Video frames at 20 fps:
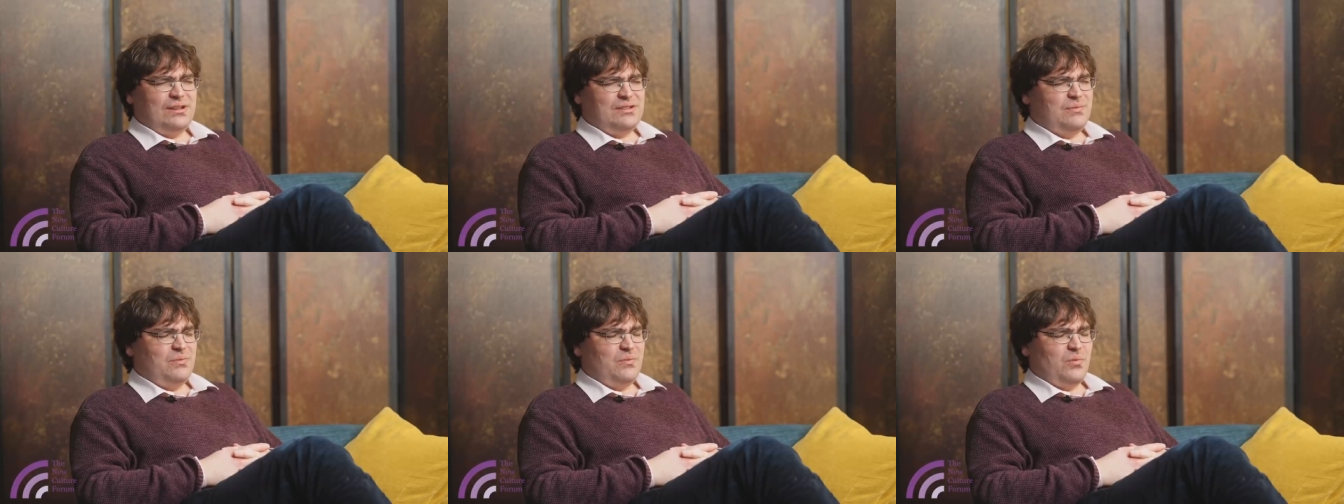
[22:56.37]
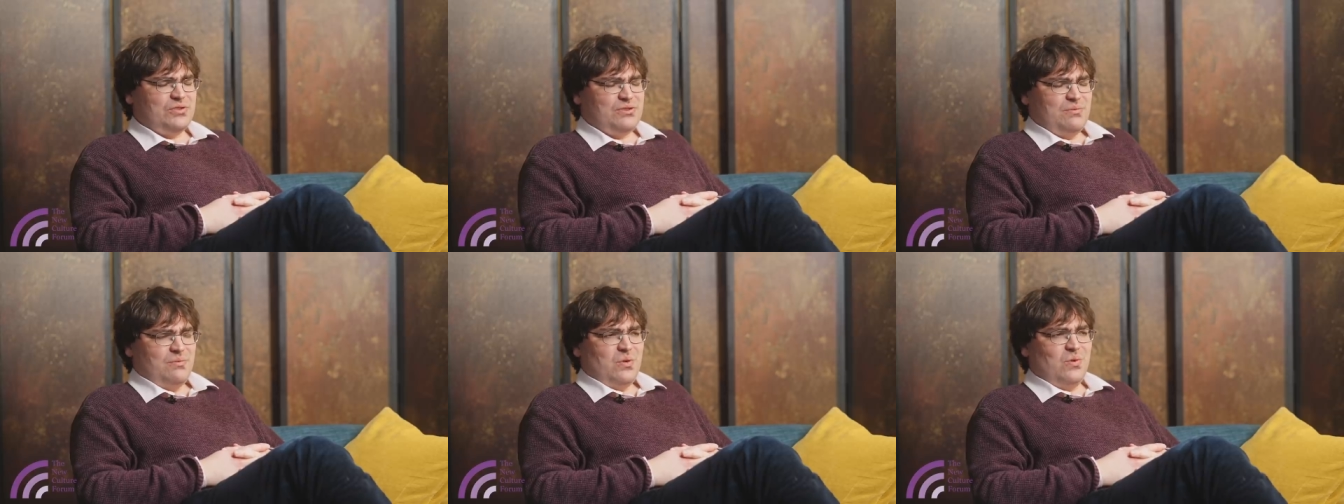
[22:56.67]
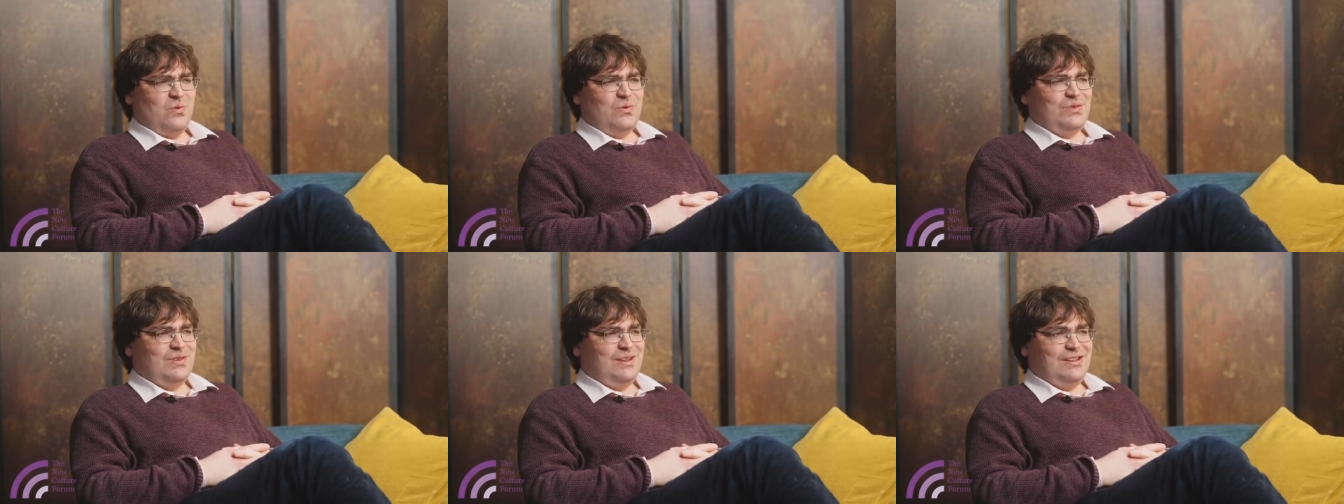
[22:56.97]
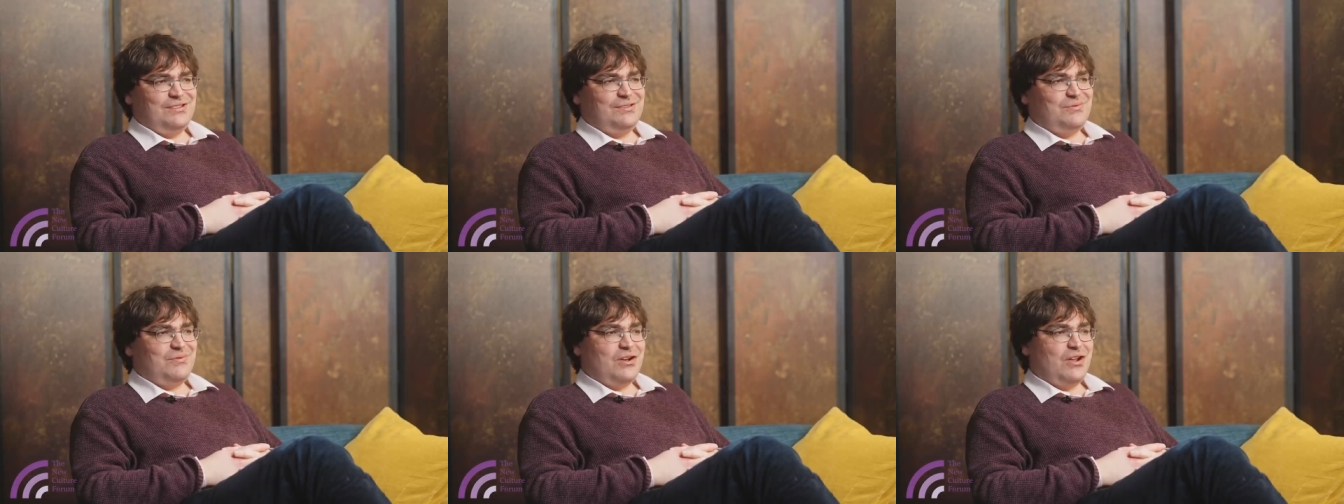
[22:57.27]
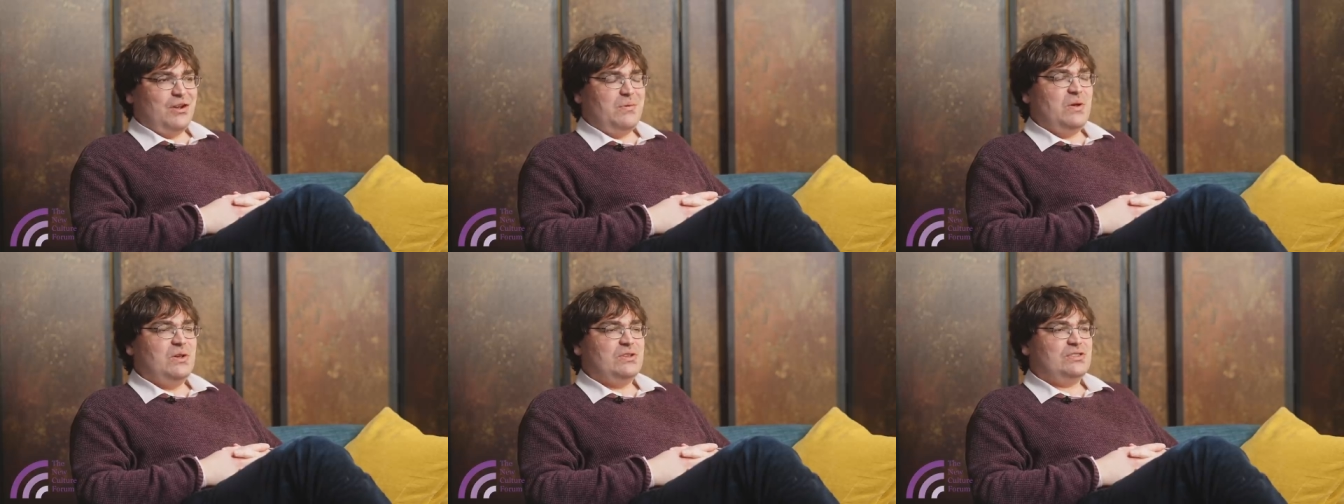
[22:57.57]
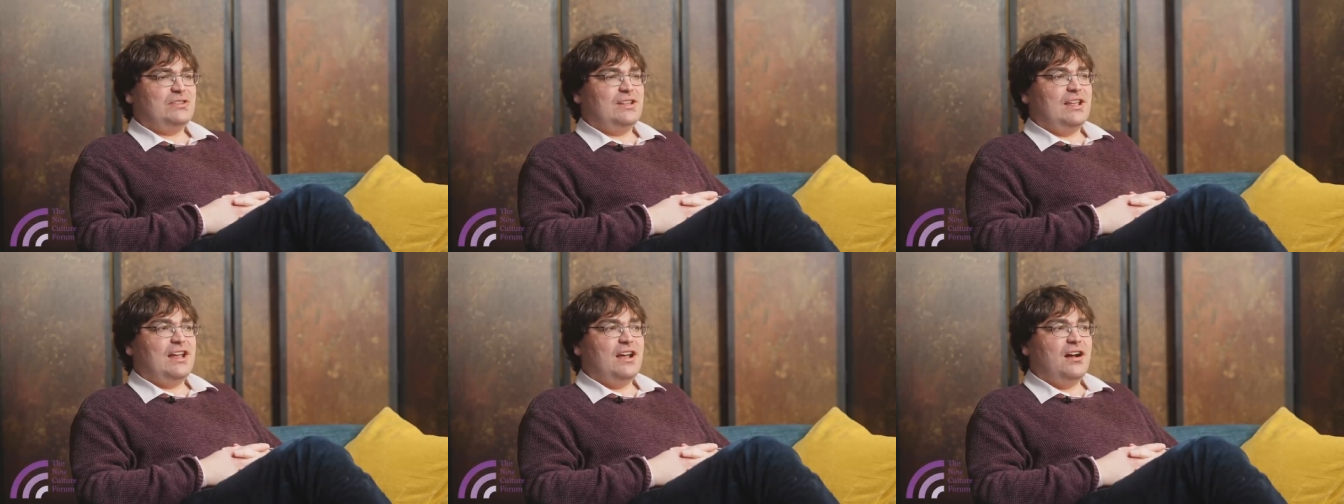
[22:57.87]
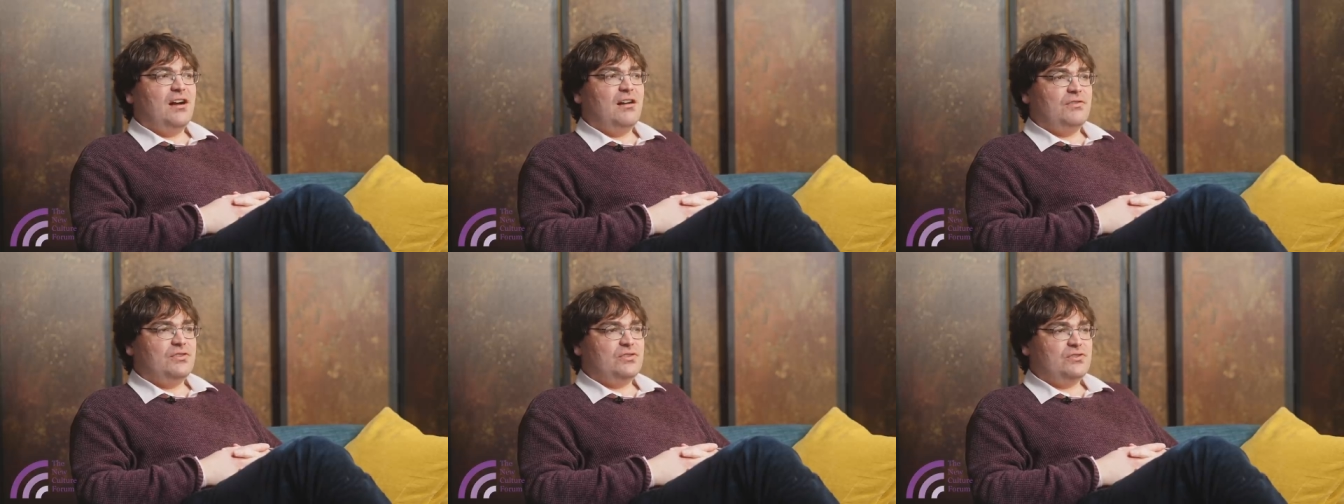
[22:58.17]
It's what's important is what kind of person they
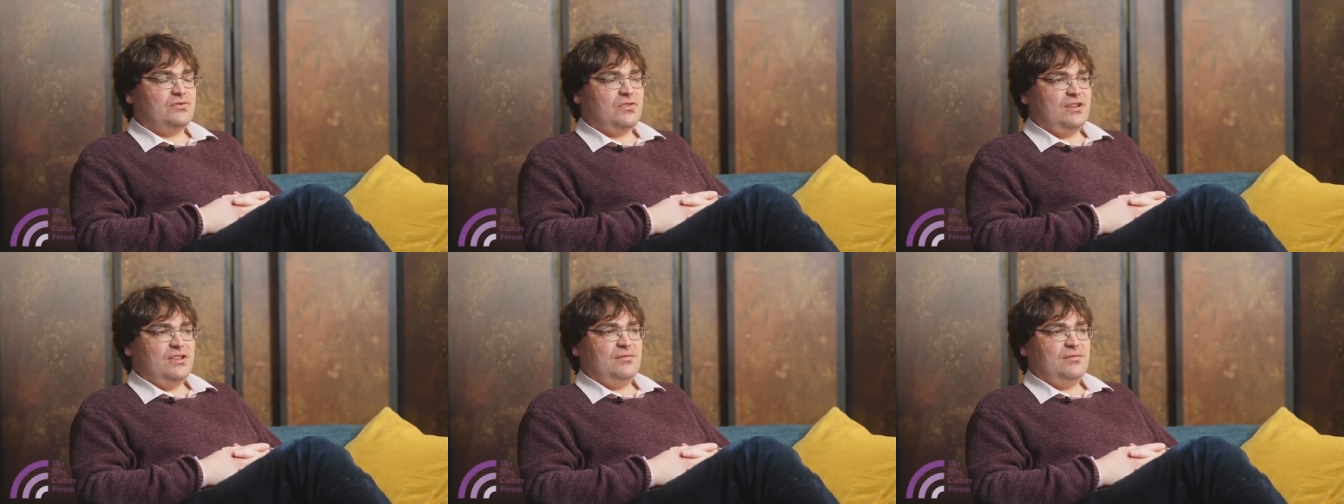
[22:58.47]
are, and just treat